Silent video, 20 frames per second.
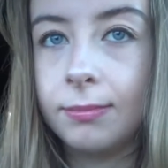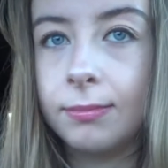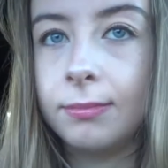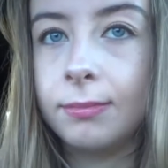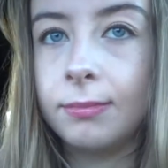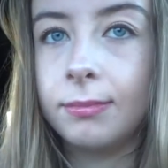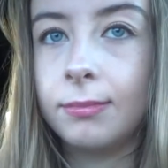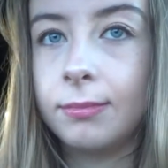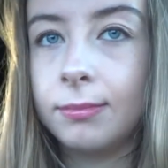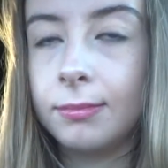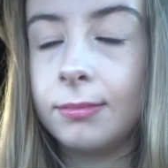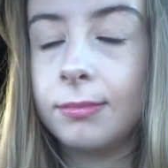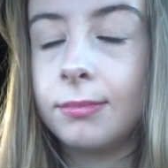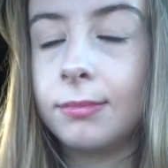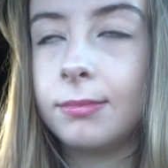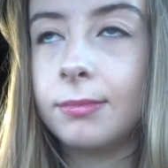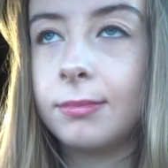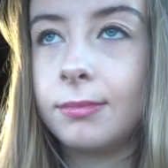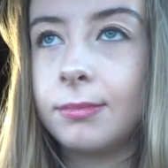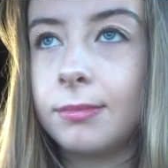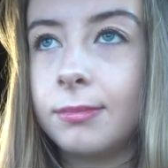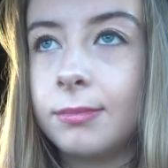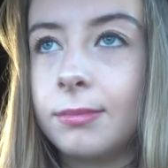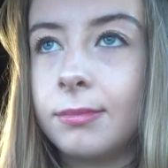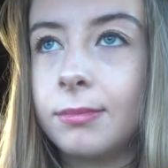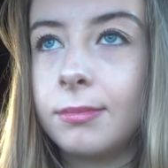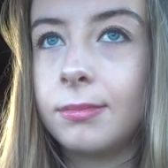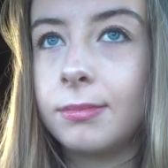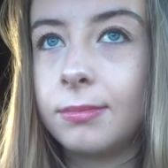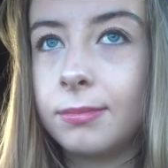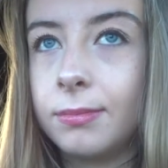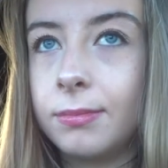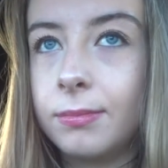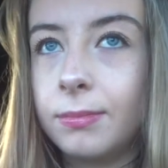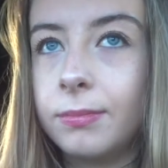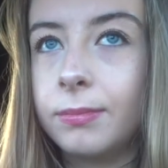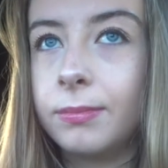No one is speaking in this clip.